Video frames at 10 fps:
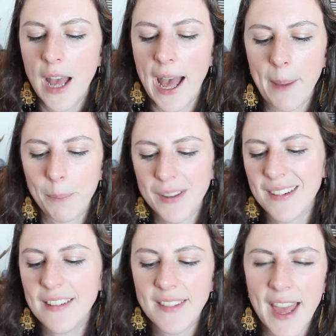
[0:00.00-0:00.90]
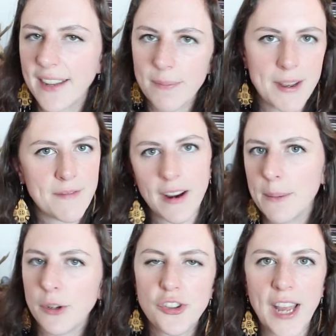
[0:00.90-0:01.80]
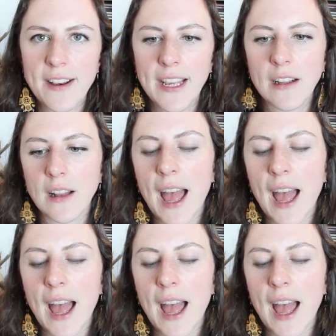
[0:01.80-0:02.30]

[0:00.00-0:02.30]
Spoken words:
But since then, it's been very much downhill.